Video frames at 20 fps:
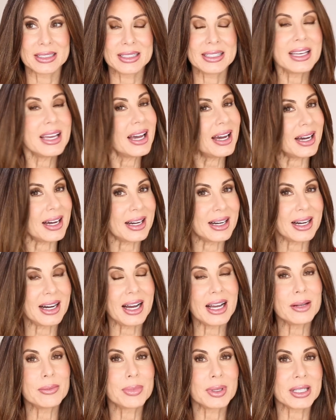Yeah,
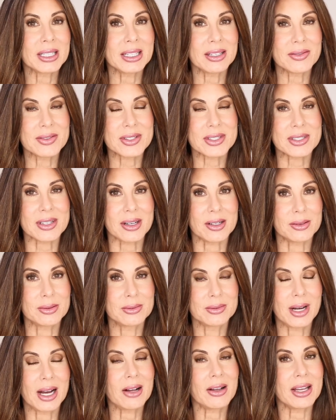I believe so.
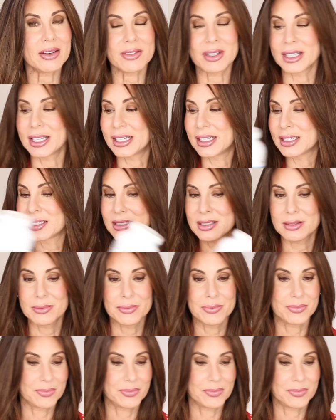I'll have it linked.